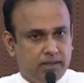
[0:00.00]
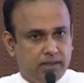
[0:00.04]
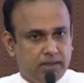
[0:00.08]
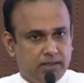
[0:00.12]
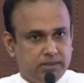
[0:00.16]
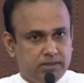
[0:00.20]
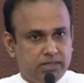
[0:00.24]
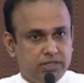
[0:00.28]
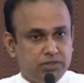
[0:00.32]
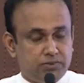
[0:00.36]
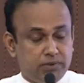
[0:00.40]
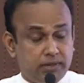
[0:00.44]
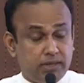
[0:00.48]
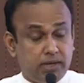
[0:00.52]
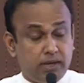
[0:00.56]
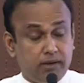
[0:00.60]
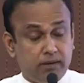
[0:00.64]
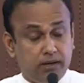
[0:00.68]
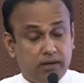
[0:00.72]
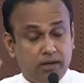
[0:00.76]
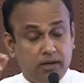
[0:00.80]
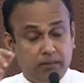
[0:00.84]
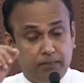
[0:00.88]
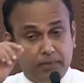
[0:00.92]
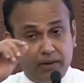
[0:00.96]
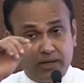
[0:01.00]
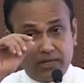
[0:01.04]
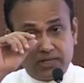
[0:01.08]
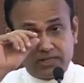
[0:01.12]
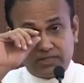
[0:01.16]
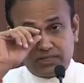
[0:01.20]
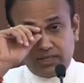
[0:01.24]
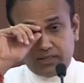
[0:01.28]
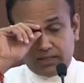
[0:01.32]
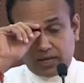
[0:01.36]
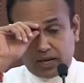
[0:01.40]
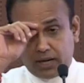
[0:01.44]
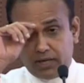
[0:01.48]
Since we gained independence
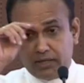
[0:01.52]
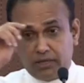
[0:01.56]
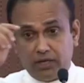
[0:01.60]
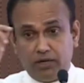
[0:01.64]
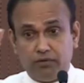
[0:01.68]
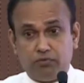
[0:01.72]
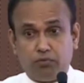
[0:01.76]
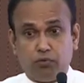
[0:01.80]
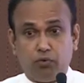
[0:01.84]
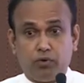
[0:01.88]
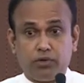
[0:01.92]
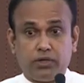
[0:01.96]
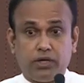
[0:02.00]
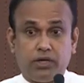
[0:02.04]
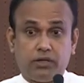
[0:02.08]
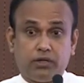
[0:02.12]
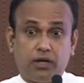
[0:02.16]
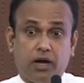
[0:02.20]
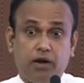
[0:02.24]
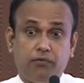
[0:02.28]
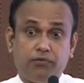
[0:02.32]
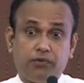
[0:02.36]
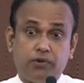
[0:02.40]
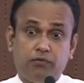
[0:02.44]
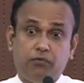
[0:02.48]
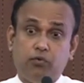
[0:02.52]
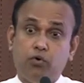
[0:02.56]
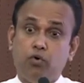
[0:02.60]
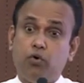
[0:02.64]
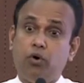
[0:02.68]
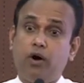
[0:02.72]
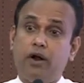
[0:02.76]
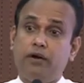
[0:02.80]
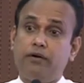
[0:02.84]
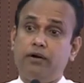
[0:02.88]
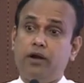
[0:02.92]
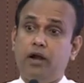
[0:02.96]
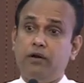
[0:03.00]
in 1948, after
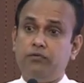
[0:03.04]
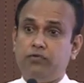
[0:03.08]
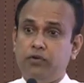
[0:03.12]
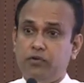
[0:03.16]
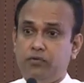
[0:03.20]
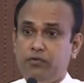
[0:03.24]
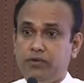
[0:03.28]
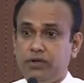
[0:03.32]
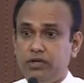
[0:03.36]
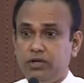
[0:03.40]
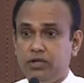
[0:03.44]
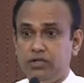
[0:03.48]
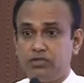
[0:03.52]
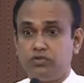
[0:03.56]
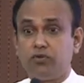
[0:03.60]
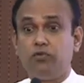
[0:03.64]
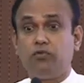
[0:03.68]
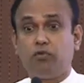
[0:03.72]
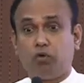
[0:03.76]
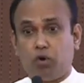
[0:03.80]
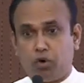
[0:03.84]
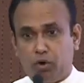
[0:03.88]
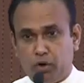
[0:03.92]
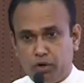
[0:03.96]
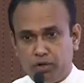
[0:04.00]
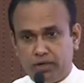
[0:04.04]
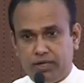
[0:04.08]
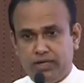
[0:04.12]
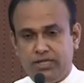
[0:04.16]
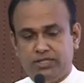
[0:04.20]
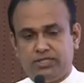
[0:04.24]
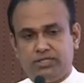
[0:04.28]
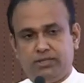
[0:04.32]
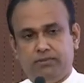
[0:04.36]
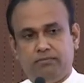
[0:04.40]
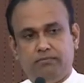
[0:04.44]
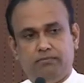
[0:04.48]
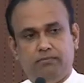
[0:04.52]
450 years of
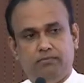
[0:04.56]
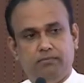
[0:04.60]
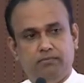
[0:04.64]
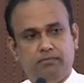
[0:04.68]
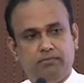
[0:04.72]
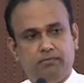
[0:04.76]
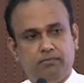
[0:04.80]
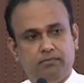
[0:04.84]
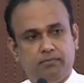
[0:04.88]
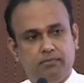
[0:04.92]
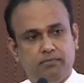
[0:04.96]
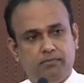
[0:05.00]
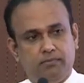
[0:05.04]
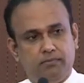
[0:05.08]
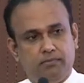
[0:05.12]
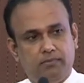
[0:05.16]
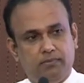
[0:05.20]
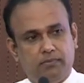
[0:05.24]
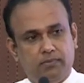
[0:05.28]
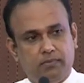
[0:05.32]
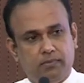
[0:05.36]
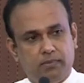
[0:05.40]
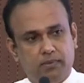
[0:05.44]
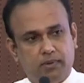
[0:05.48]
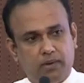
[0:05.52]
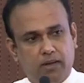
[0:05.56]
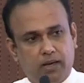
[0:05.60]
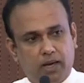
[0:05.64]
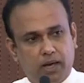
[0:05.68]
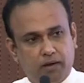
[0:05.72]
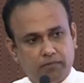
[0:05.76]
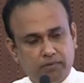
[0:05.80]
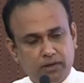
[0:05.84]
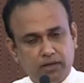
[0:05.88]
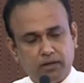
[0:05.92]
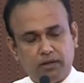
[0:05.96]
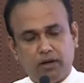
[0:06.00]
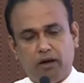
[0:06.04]
colonialism,
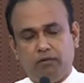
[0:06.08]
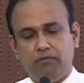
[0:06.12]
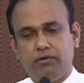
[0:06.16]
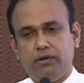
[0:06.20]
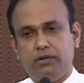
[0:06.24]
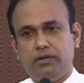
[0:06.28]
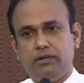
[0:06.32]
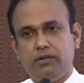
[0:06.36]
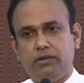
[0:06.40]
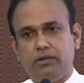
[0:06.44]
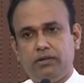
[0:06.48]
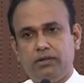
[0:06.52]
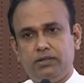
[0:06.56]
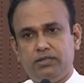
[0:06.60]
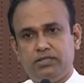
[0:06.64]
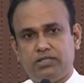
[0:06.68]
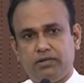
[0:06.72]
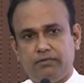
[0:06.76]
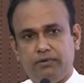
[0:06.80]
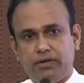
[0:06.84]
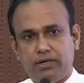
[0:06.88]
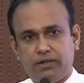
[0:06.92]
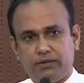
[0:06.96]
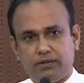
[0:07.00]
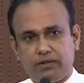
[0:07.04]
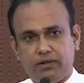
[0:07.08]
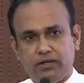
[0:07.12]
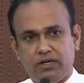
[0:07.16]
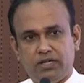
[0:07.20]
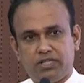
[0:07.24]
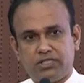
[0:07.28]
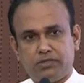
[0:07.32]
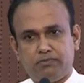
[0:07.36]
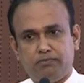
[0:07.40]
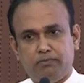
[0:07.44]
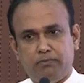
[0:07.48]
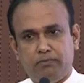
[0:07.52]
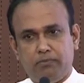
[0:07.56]
having governed 73
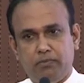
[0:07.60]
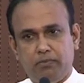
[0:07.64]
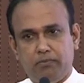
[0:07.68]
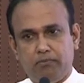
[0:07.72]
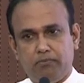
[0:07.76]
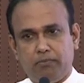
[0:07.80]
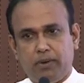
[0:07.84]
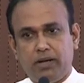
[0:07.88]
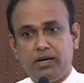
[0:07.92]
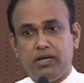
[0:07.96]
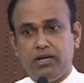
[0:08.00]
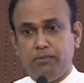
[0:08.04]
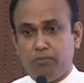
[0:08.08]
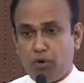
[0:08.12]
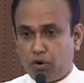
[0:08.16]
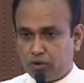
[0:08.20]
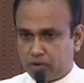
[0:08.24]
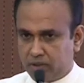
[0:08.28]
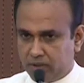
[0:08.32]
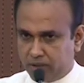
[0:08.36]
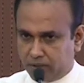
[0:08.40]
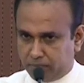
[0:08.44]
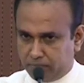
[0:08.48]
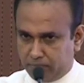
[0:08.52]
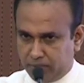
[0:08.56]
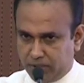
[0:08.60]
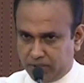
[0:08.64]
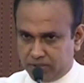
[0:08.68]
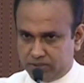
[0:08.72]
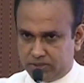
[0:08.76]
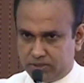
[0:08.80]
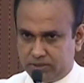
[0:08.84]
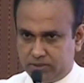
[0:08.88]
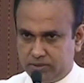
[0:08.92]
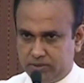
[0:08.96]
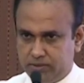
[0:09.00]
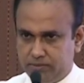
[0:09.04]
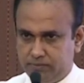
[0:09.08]
years by democratic
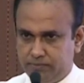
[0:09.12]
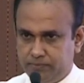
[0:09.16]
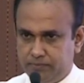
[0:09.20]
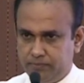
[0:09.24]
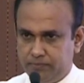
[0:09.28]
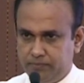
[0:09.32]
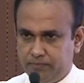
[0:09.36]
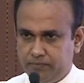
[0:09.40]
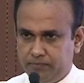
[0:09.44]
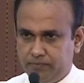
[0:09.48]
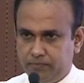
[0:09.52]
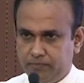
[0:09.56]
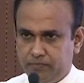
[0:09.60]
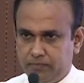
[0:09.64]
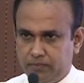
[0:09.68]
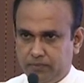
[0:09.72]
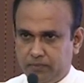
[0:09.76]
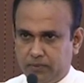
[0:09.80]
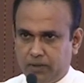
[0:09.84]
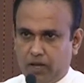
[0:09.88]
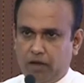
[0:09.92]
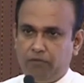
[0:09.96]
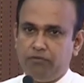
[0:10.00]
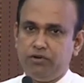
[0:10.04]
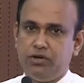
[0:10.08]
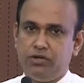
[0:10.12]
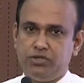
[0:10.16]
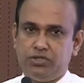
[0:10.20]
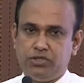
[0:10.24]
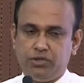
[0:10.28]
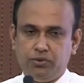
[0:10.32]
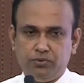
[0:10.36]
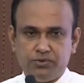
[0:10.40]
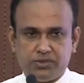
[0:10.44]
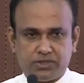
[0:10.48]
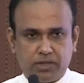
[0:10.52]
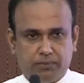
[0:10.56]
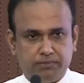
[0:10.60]
means, have you
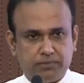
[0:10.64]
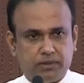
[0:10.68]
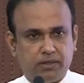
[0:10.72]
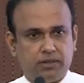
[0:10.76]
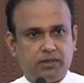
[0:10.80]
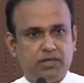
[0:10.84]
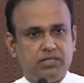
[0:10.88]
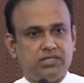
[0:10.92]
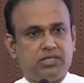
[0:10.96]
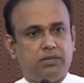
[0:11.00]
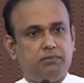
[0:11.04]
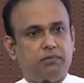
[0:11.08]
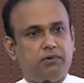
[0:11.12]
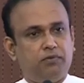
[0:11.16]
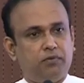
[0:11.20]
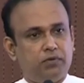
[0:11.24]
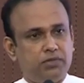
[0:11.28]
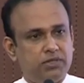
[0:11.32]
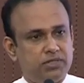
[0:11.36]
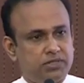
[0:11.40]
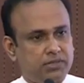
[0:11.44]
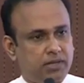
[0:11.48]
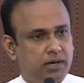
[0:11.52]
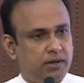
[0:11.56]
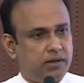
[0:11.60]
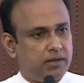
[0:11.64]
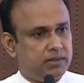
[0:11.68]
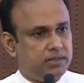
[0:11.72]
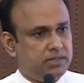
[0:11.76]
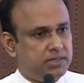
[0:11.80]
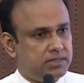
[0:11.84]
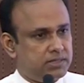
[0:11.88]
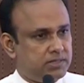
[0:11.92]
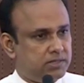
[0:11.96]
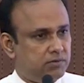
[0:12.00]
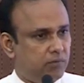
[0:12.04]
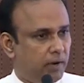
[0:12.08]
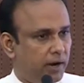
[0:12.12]
achieved something reasonable for this country? This
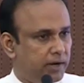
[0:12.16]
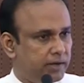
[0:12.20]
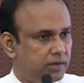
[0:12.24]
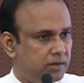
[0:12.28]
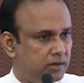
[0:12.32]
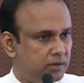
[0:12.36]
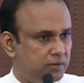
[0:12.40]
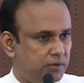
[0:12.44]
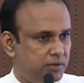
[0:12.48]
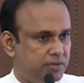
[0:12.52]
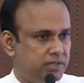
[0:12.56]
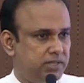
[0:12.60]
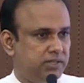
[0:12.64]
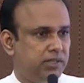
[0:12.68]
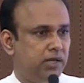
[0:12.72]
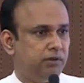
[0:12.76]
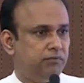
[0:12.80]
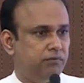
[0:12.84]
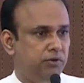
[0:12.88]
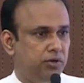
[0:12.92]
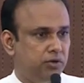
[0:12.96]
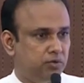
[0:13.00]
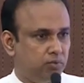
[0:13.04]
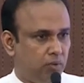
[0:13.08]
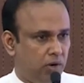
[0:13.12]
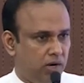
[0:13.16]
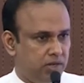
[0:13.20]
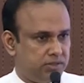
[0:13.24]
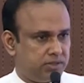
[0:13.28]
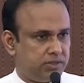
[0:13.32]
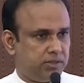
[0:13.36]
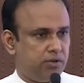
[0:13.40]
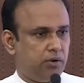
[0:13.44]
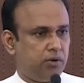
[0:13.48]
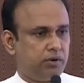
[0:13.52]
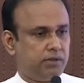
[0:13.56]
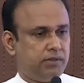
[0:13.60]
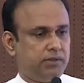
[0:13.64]
is the vital question that we need to answer,
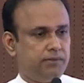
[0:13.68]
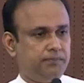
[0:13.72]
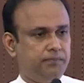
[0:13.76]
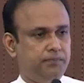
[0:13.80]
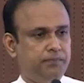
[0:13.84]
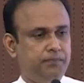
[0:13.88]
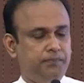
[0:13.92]
Doctor.